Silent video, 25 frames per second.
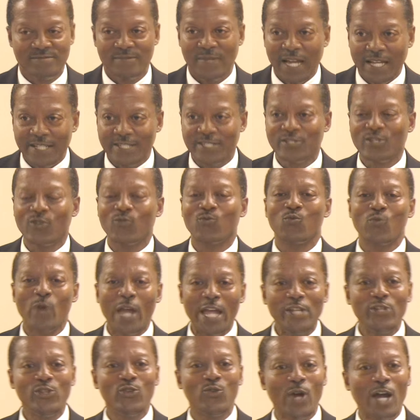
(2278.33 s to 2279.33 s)
as to
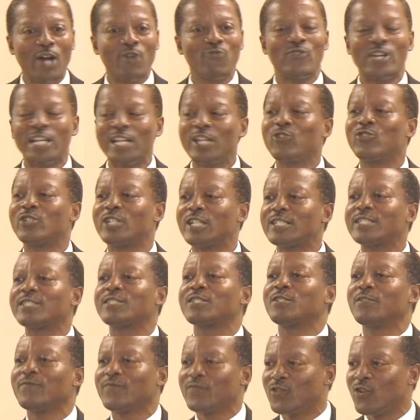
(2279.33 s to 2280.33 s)
when you are really going to
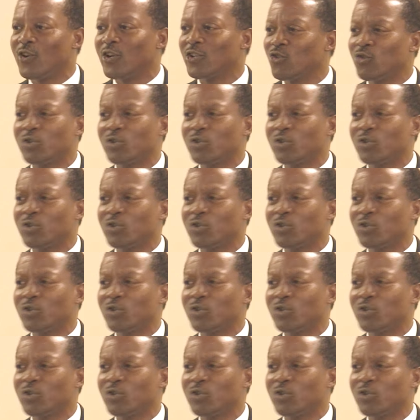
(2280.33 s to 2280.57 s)
serve God.